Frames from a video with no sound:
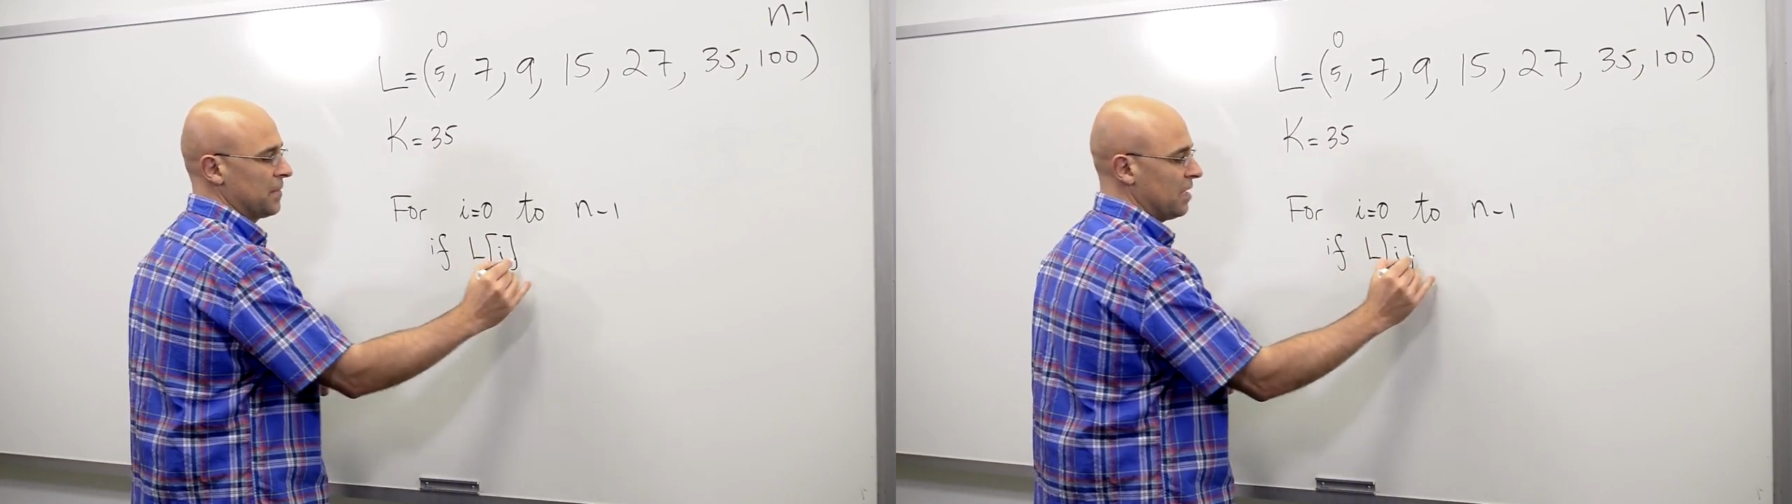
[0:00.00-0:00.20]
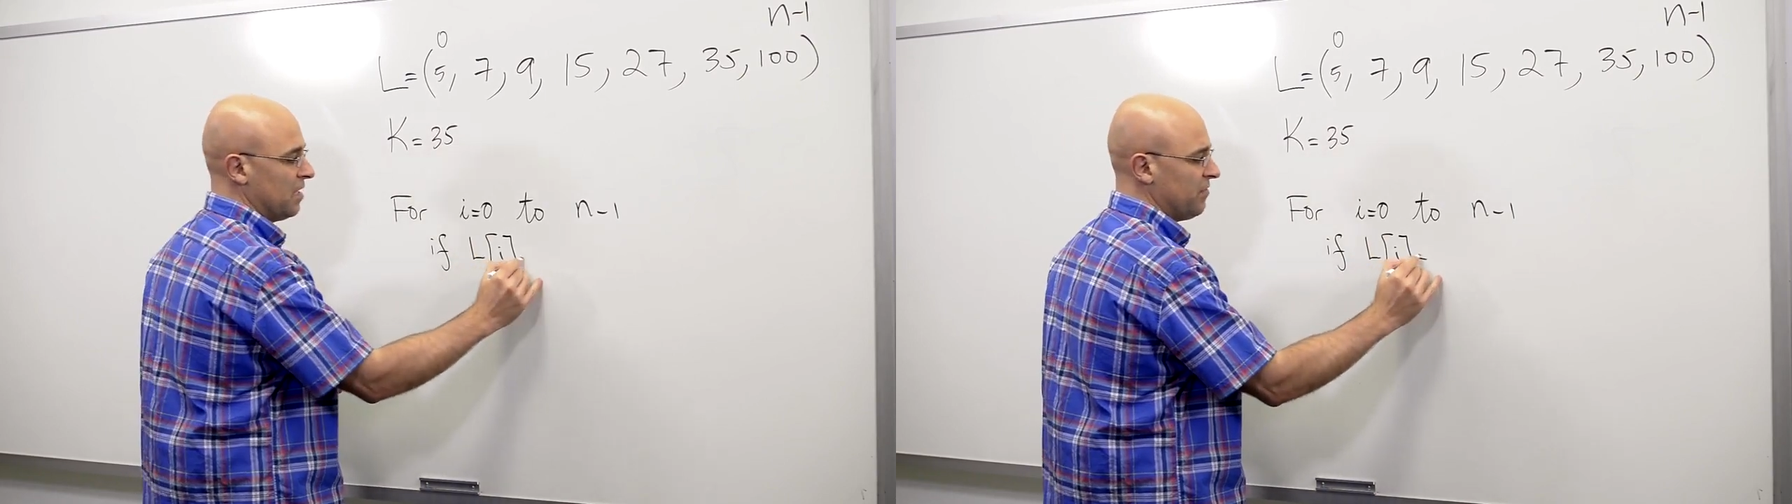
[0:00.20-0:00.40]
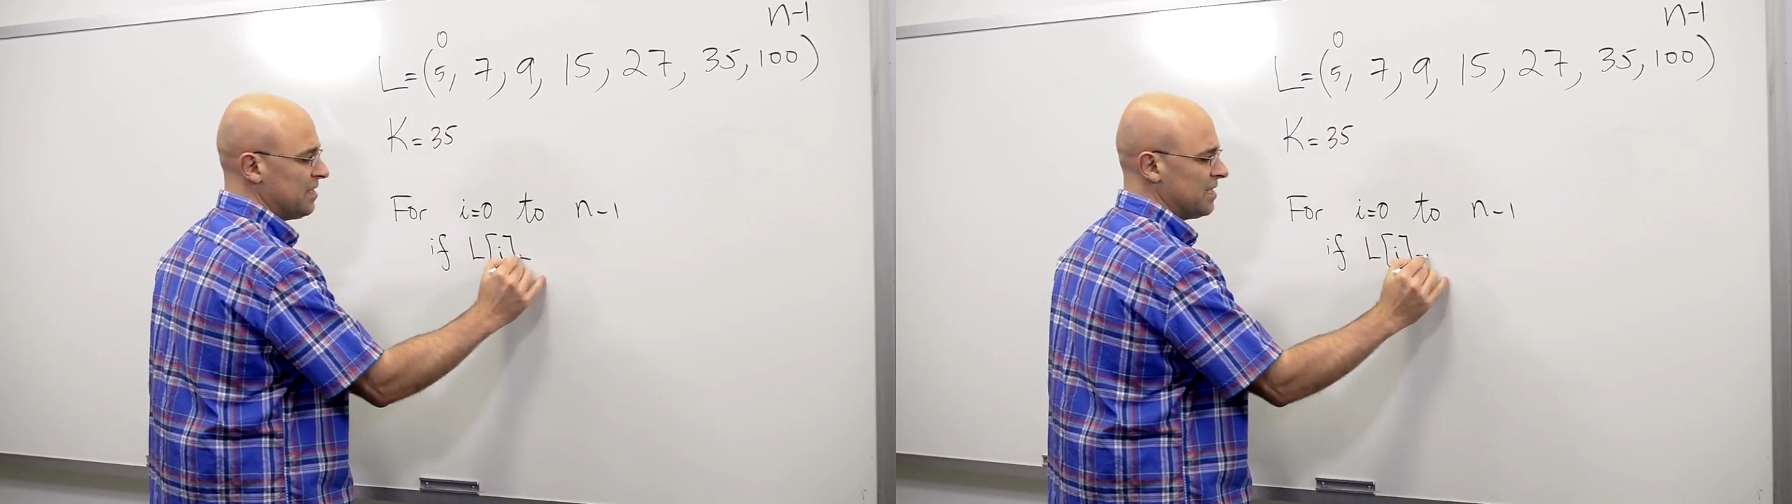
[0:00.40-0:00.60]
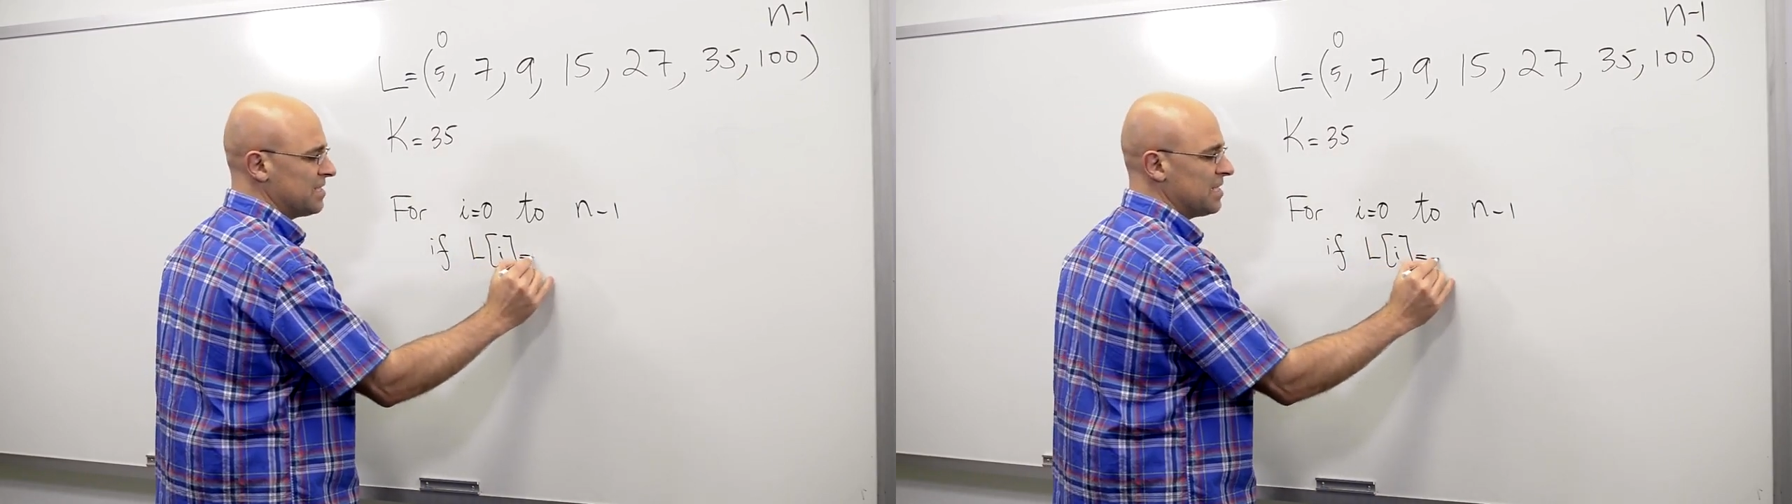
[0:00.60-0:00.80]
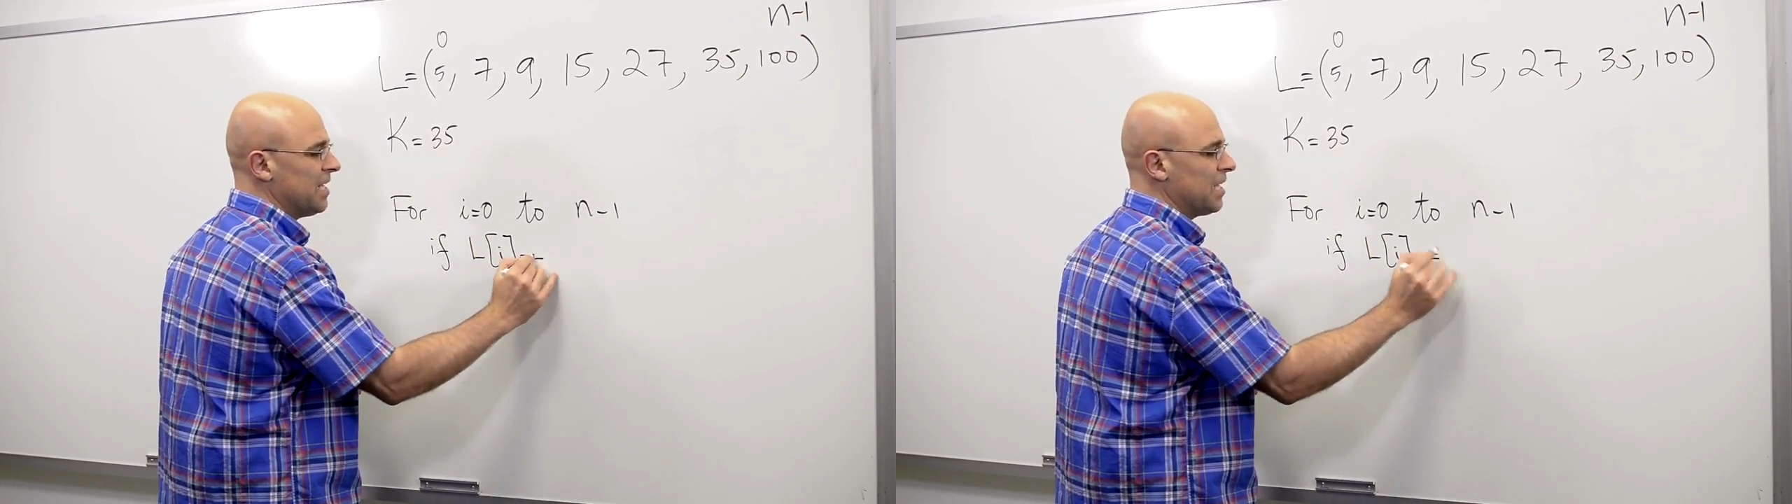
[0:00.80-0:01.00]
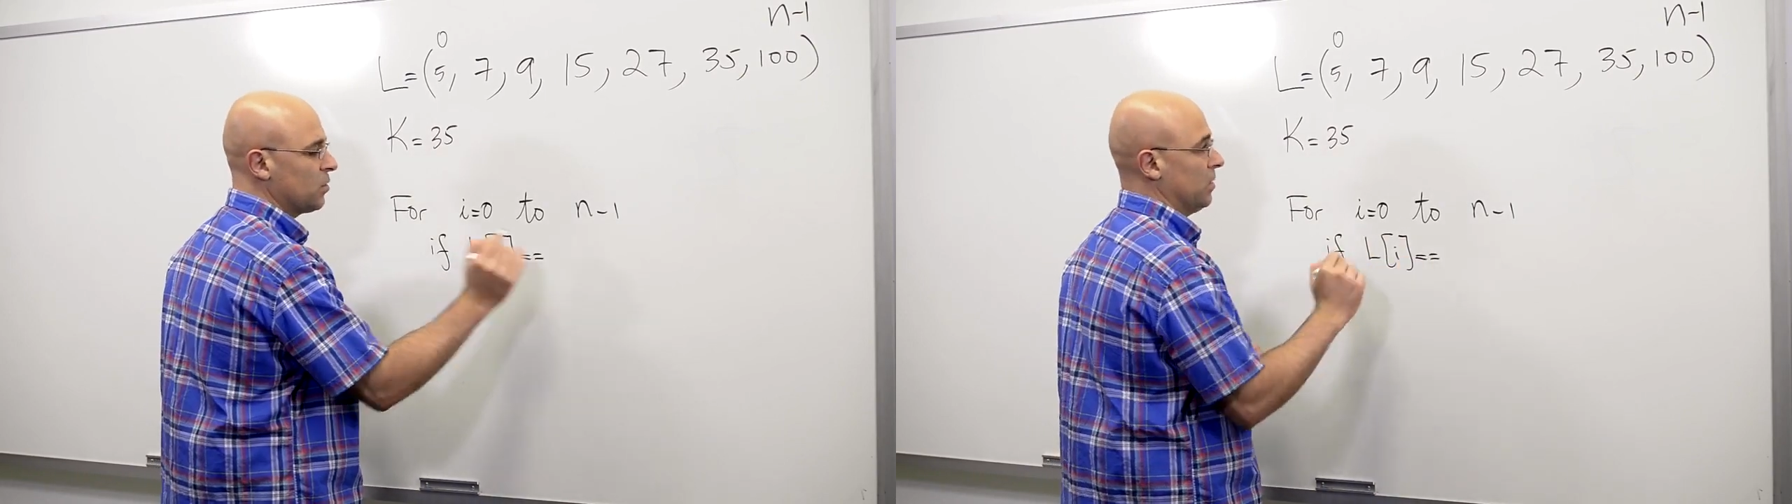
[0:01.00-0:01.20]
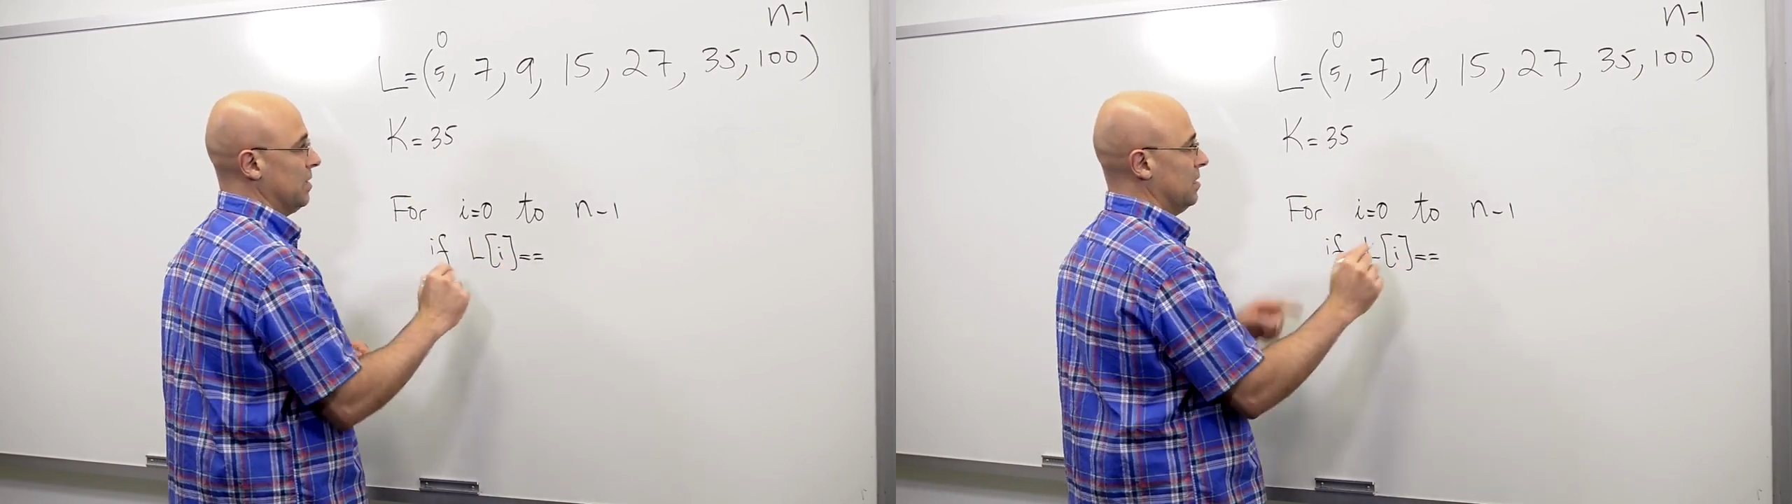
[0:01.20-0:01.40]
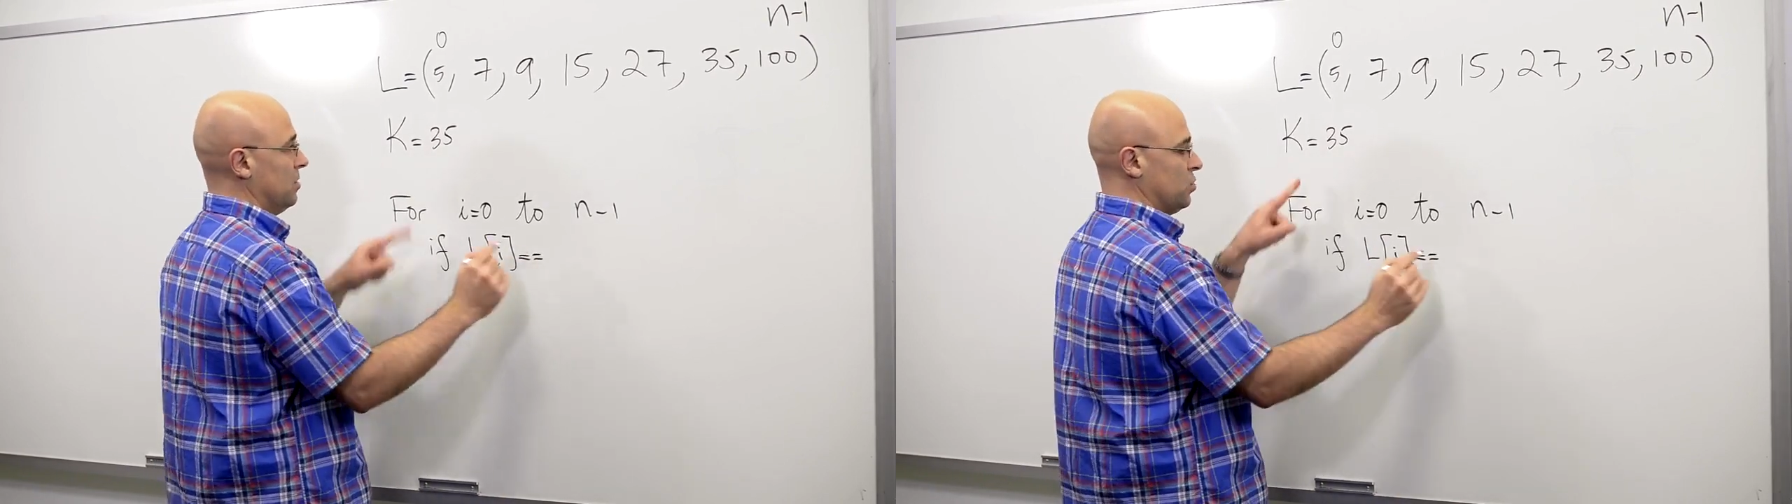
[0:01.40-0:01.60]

if it is equal